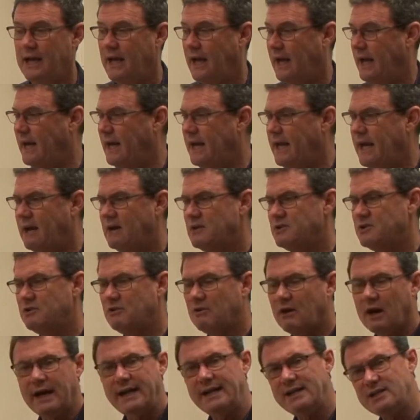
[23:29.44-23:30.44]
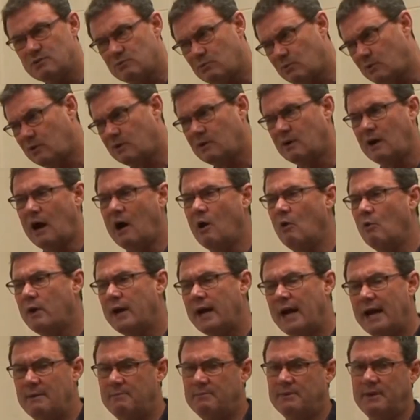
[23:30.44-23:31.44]
And anyhow, his grades were
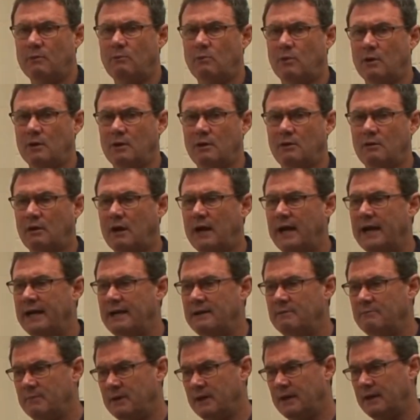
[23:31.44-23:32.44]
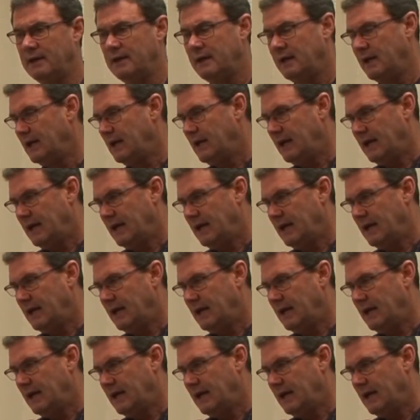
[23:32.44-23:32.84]
okay, but they weren't great, but